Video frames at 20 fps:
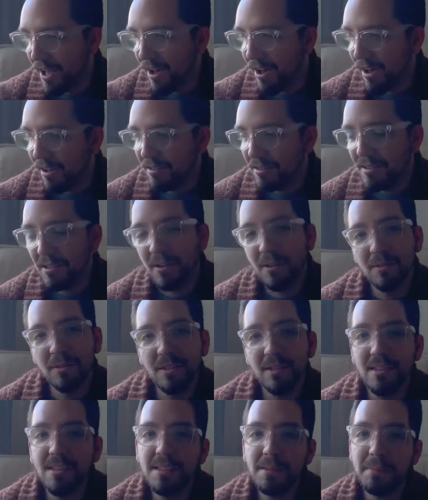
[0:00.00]
also,
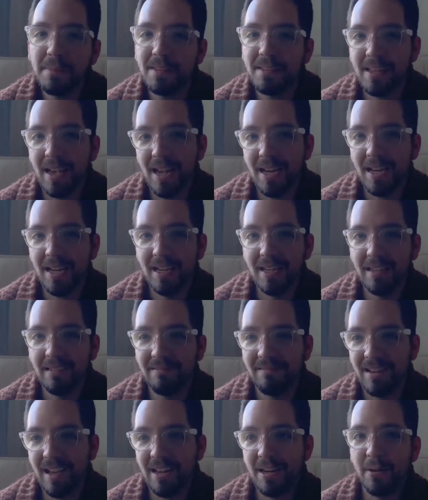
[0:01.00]
just because I'm excited,
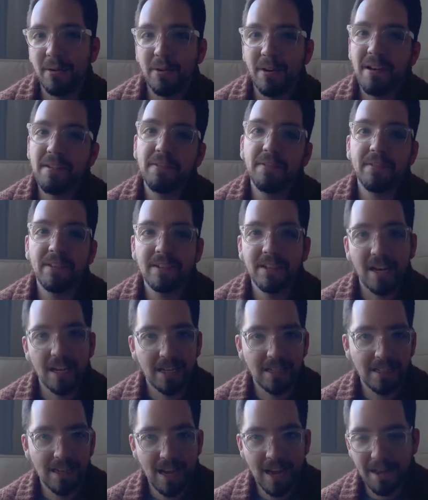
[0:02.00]
and I know I don't have a ton
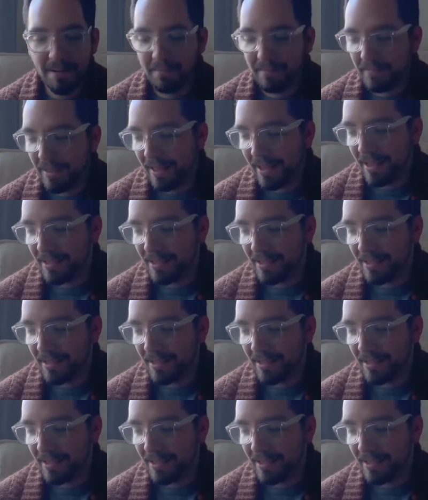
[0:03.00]
of time, like I